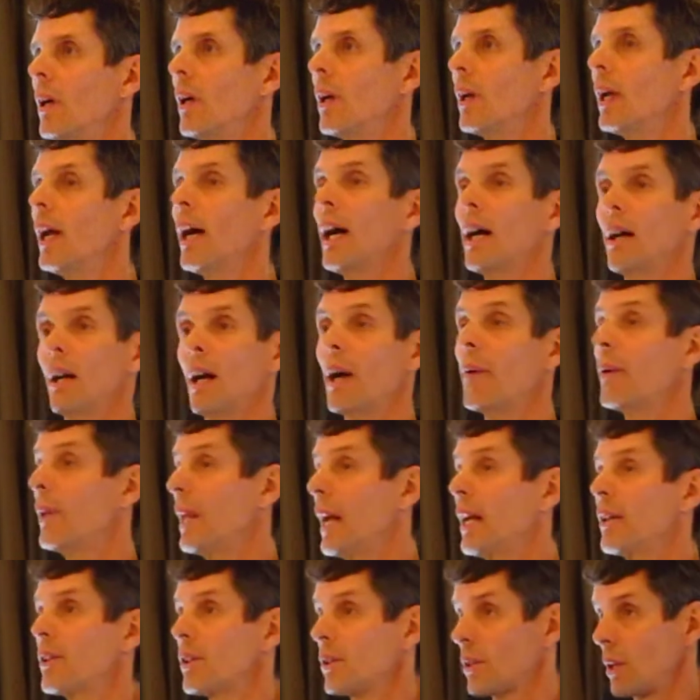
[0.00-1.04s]
Yeah, I mean,
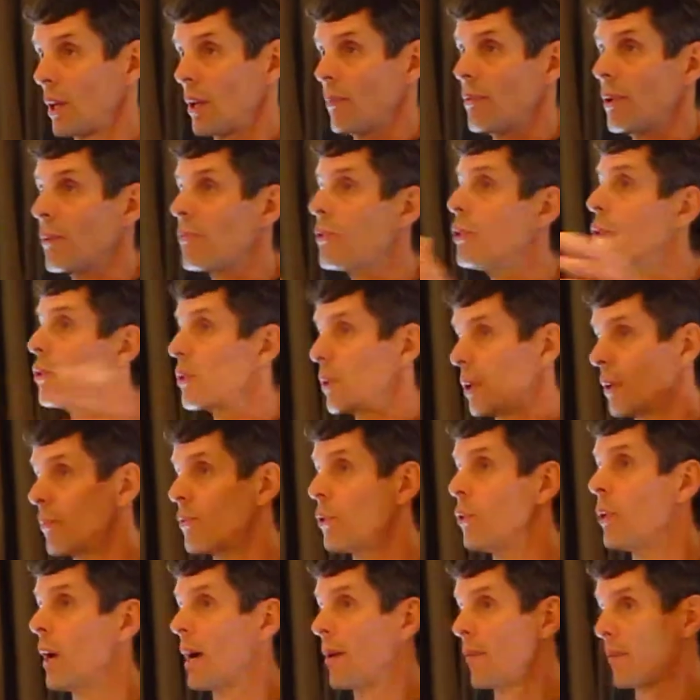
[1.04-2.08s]
that's, if, if you if
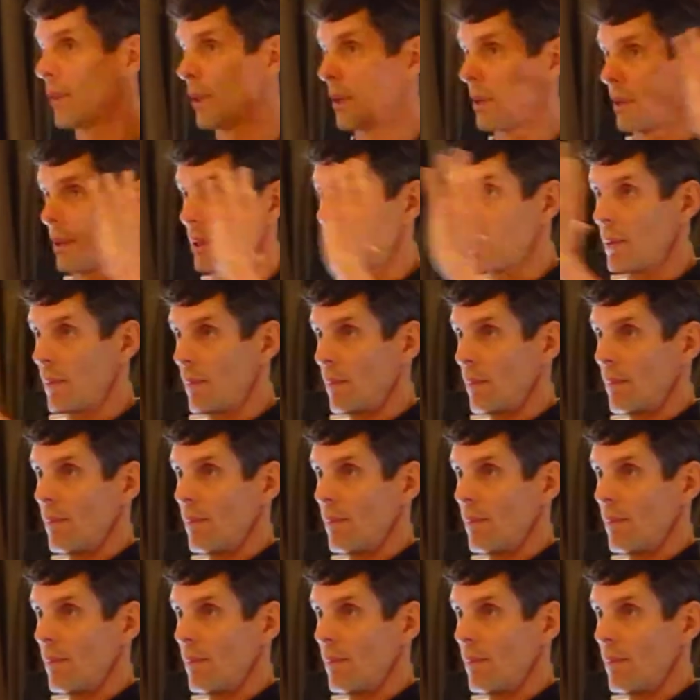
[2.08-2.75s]
you have the,